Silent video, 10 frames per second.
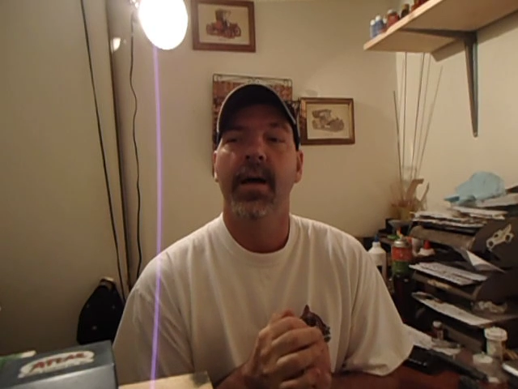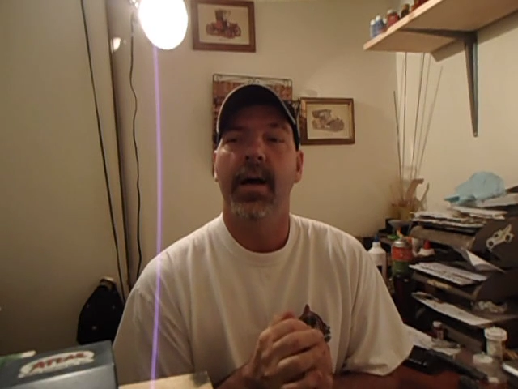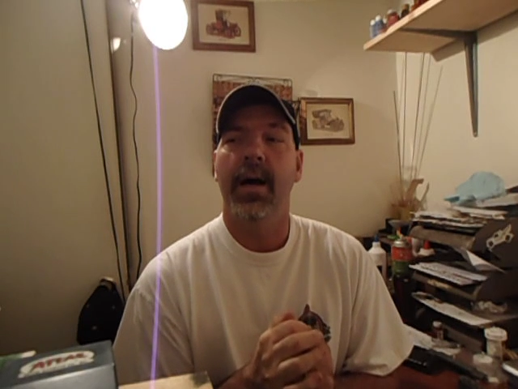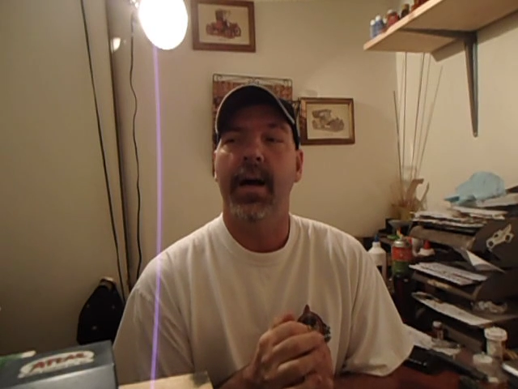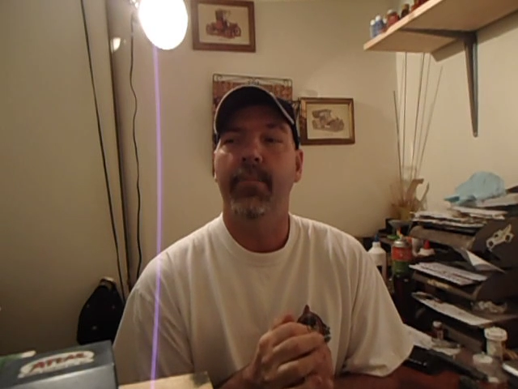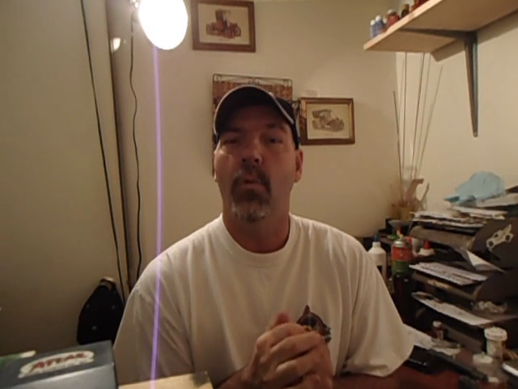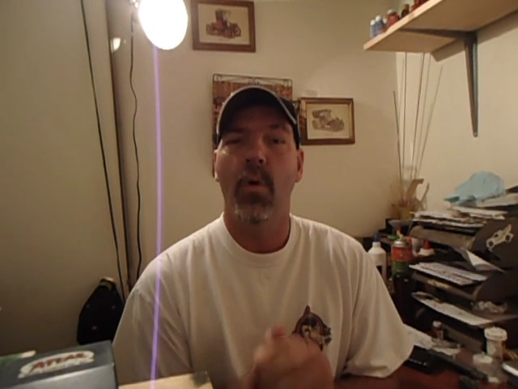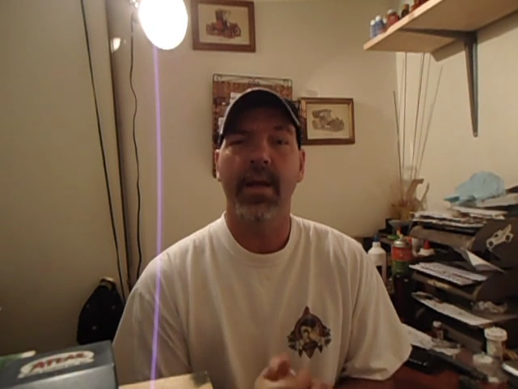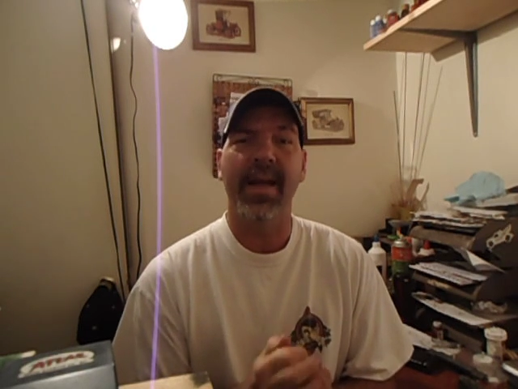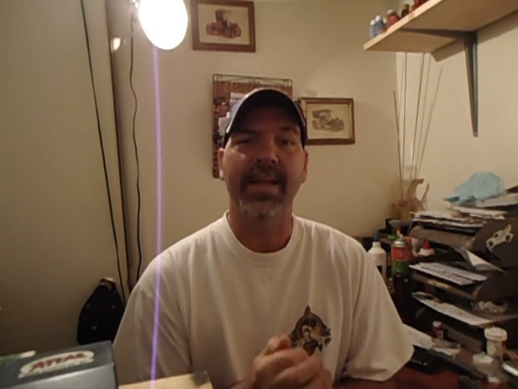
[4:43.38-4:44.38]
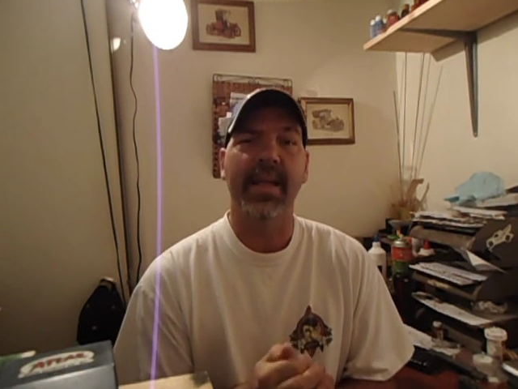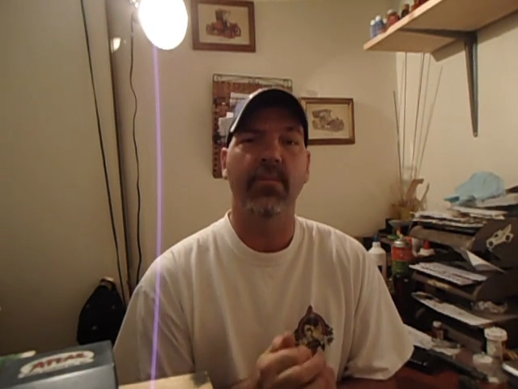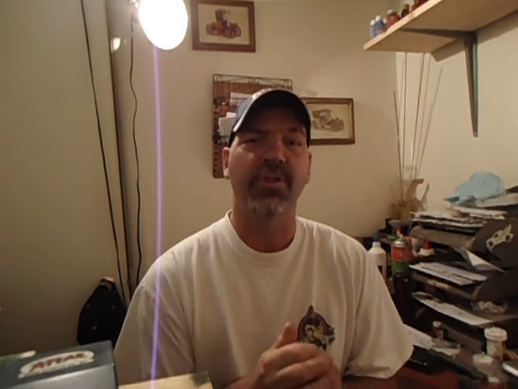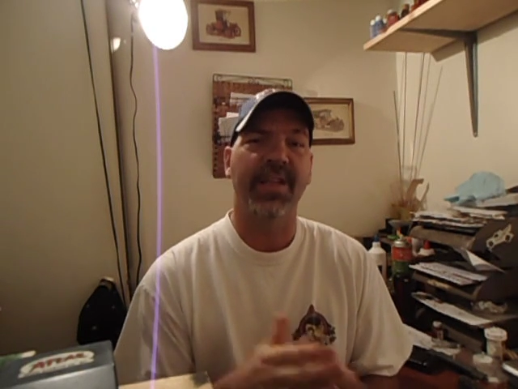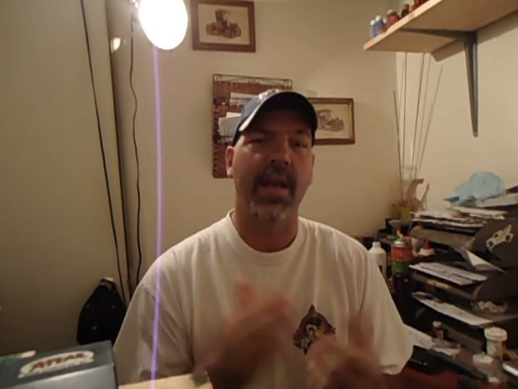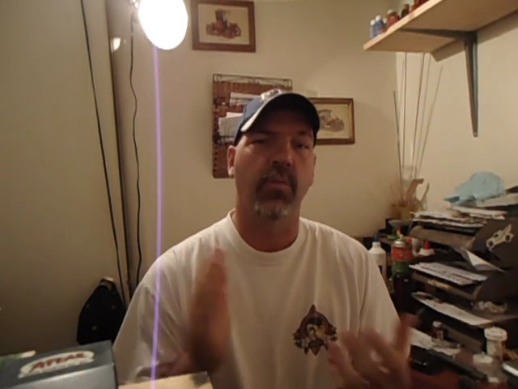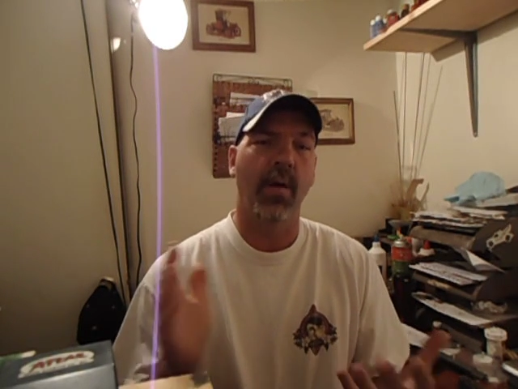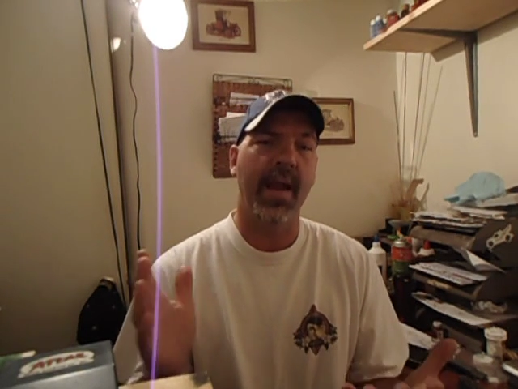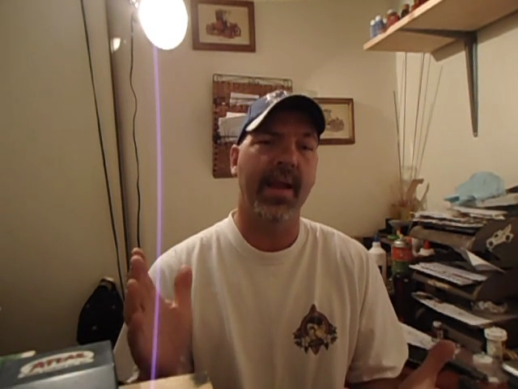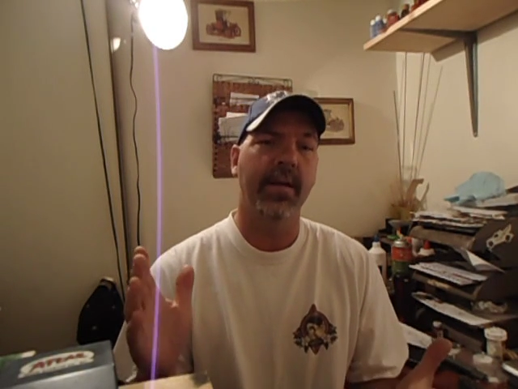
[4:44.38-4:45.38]
What I did was I
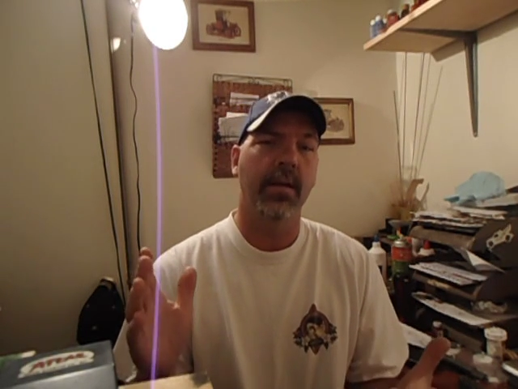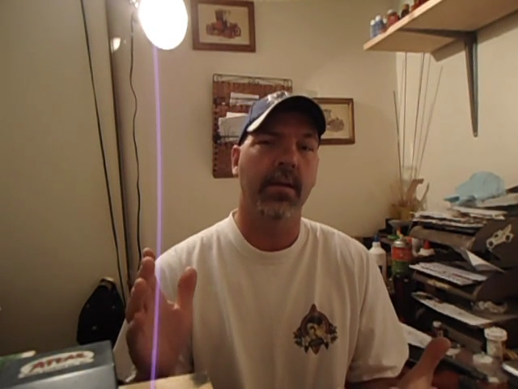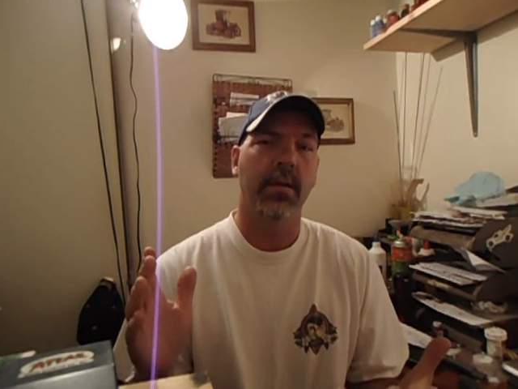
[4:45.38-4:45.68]
ran